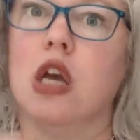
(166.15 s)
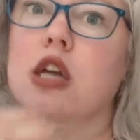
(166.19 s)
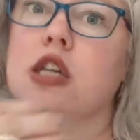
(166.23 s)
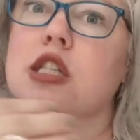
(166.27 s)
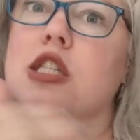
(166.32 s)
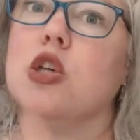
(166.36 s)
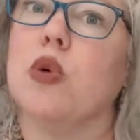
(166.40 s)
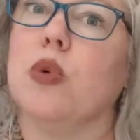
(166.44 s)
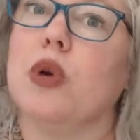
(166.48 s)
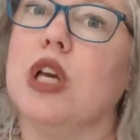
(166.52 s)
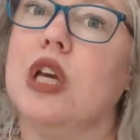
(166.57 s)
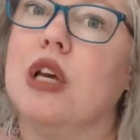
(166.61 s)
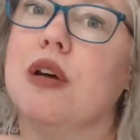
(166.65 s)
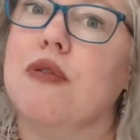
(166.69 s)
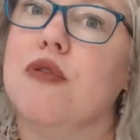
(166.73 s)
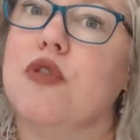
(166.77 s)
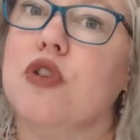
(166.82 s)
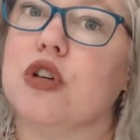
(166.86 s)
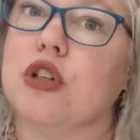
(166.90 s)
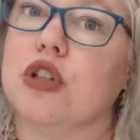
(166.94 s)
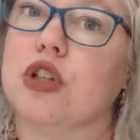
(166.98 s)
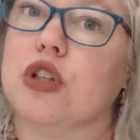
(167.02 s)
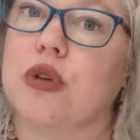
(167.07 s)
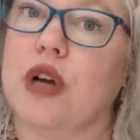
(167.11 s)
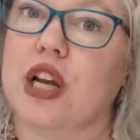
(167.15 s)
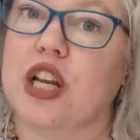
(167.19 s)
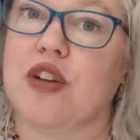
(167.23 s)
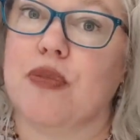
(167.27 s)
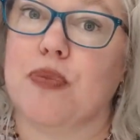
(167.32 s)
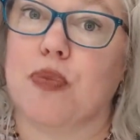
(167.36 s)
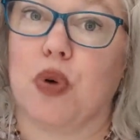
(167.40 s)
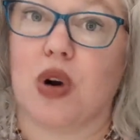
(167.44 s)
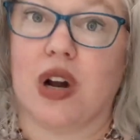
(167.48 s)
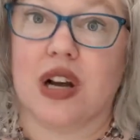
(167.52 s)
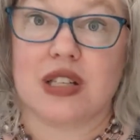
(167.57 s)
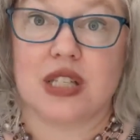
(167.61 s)
So if your
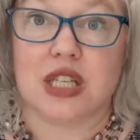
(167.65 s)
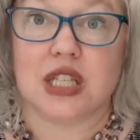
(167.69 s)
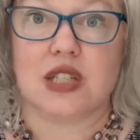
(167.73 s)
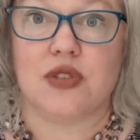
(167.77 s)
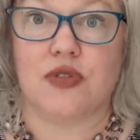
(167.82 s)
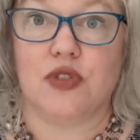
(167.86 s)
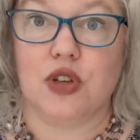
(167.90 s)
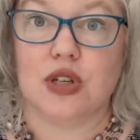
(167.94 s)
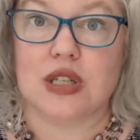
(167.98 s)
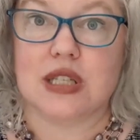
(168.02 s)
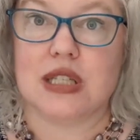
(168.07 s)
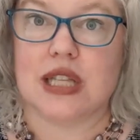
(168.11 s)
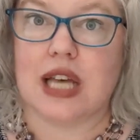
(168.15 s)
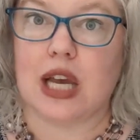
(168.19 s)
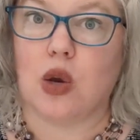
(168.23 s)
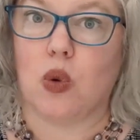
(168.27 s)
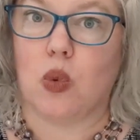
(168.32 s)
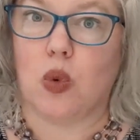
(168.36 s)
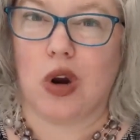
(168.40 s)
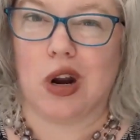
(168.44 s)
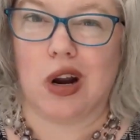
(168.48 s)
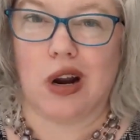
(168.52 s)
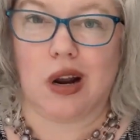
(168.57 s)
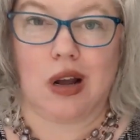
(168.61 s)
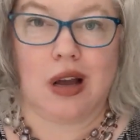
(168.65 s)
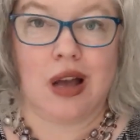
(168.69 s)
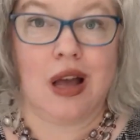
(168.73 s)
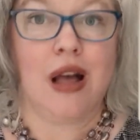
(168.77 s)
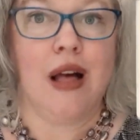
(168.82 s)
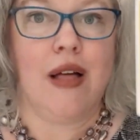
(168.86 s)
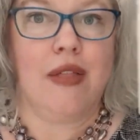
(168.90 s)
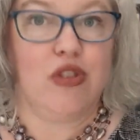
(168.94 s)
creative process feels like work,